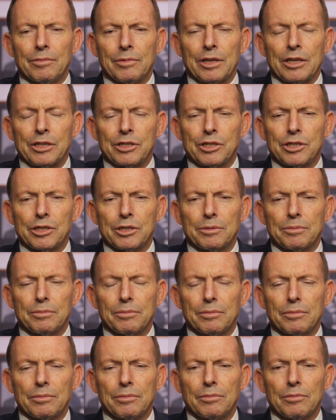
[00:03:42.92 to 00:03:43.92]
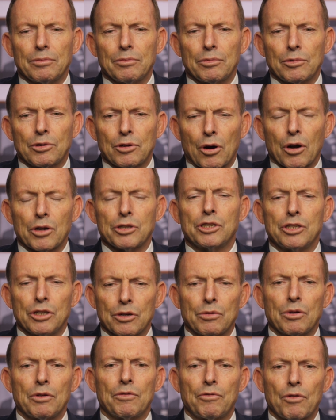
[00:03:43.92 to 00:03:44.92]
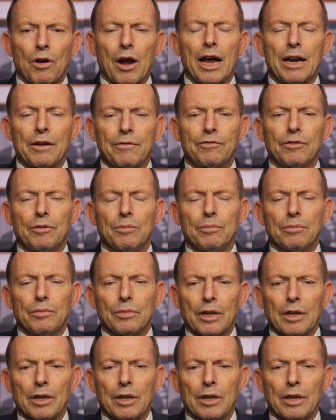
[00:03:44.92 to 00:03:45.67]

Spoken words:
this constant refrain from